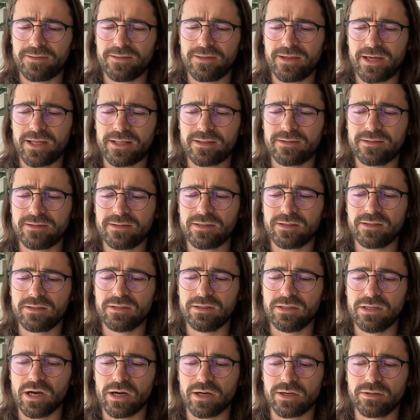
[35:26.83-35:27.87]
that
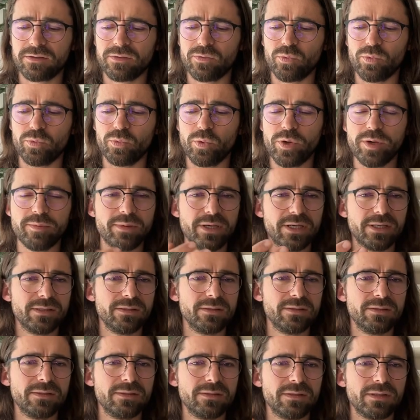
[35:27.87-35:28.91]
young
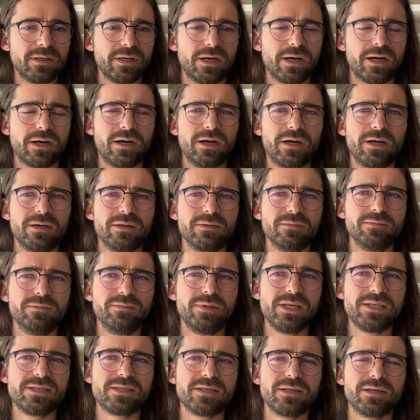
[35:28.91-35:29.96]
women are
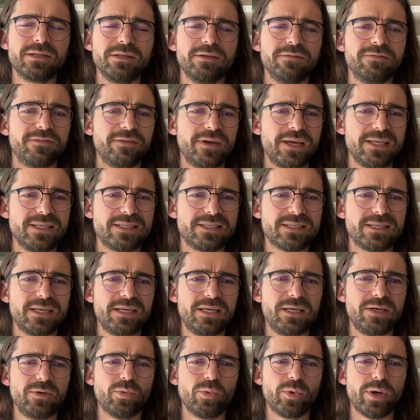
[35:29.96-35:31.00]
basically
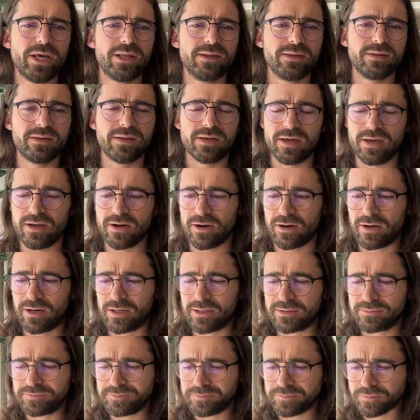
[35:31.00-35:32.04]
facing when they
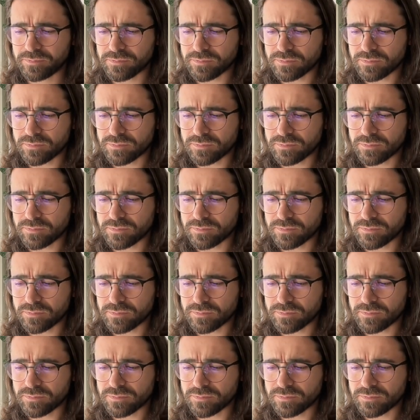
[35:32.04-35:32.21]
are